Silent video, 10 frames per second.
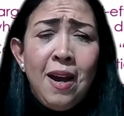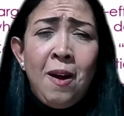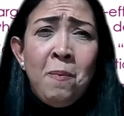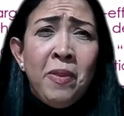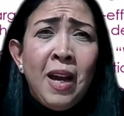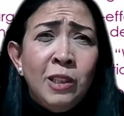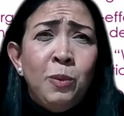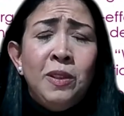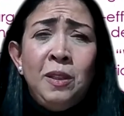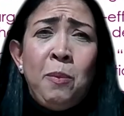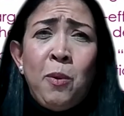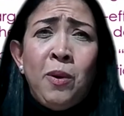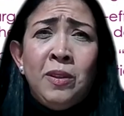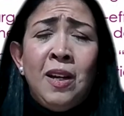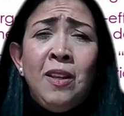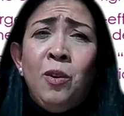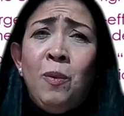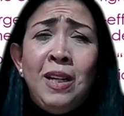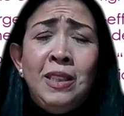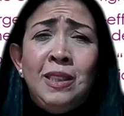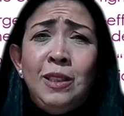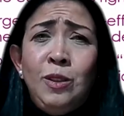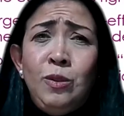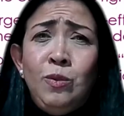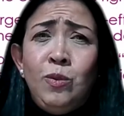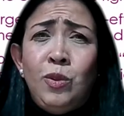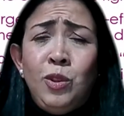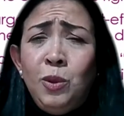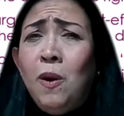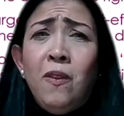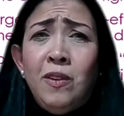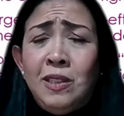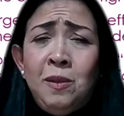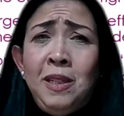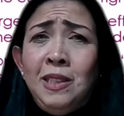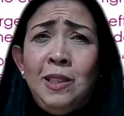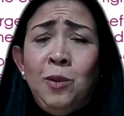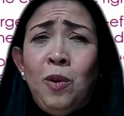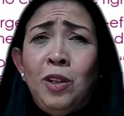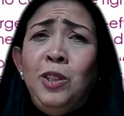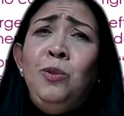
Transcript: That's really important. Otherwise, you do all this amazing work,